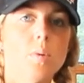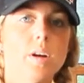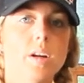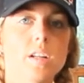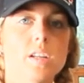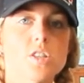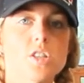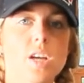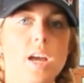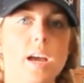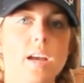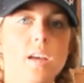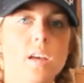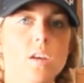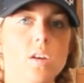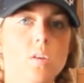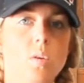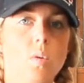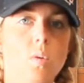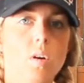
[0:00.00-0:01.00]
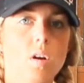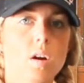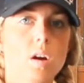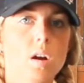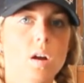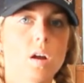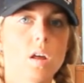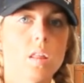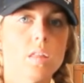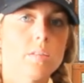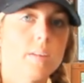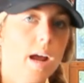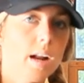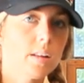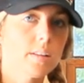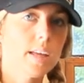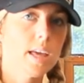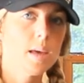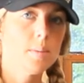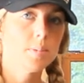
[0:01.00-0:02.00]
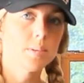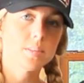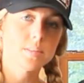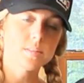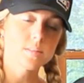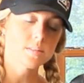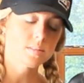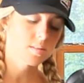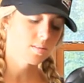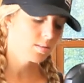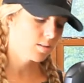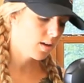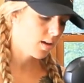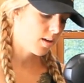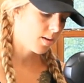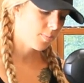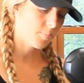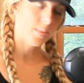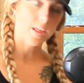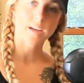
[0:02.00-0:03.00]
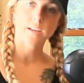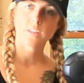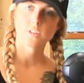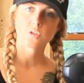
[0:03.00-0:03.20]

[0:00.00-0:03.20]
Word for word: we're gonna check your throttle cables um, that